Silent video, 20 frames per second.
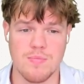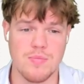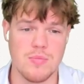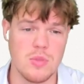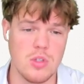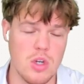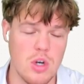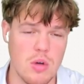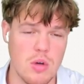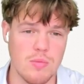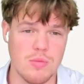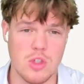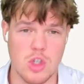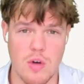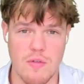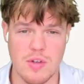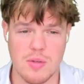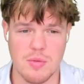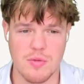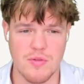you know
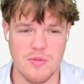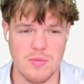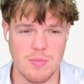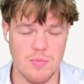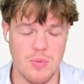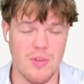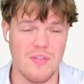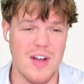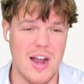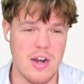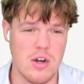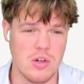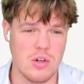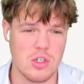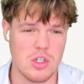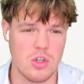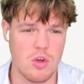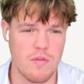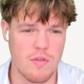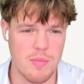service providers.
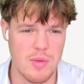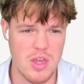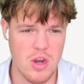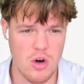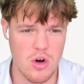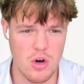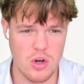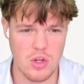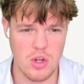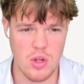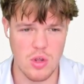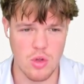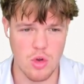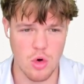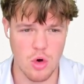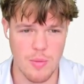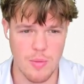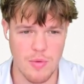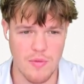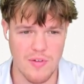So from here, you're
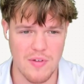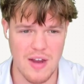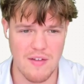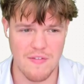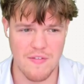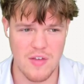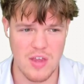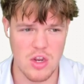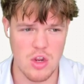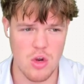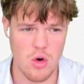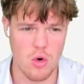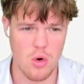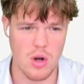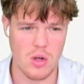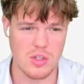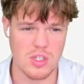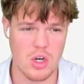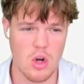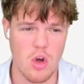going to provide feed
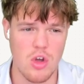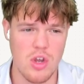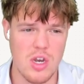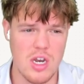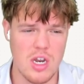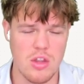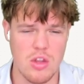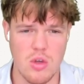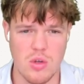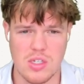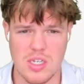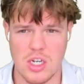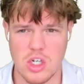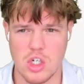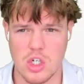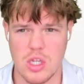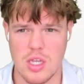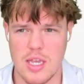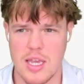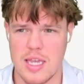URLs, and all you need to do
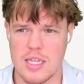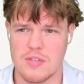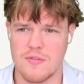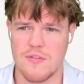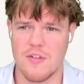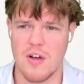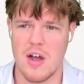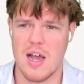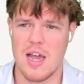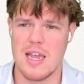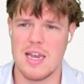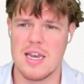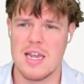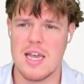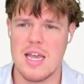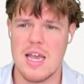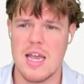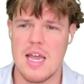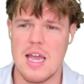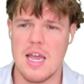essentially is find
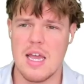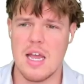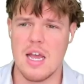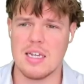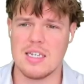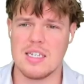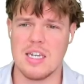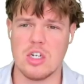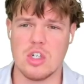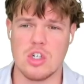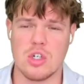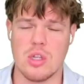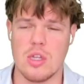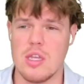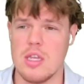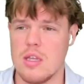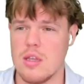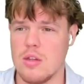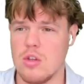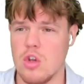
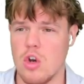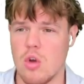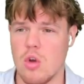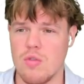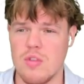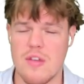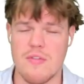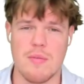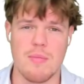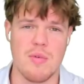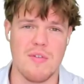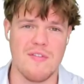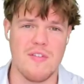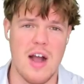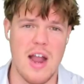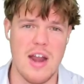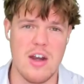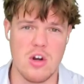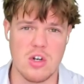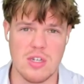essentially you know different
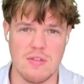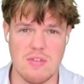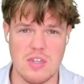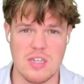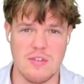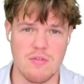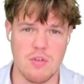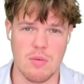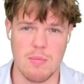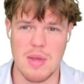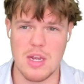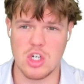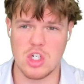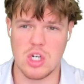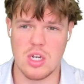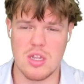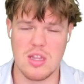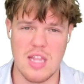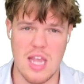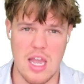providers of this
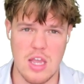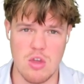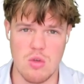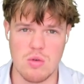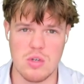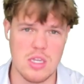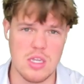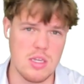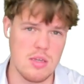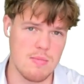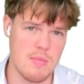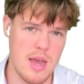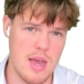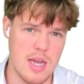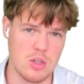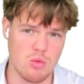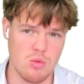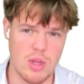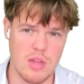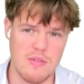information that you deem
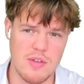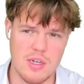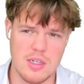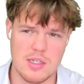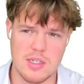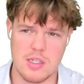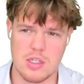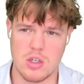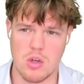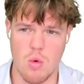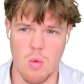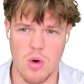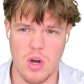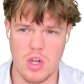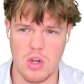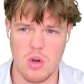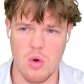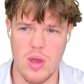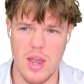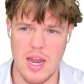as relevant. So we're going to
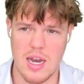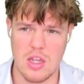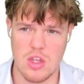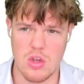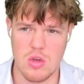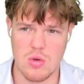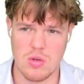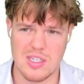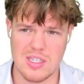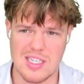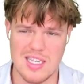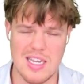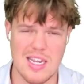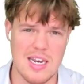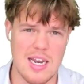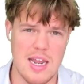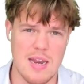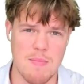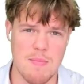go ahead and use CNN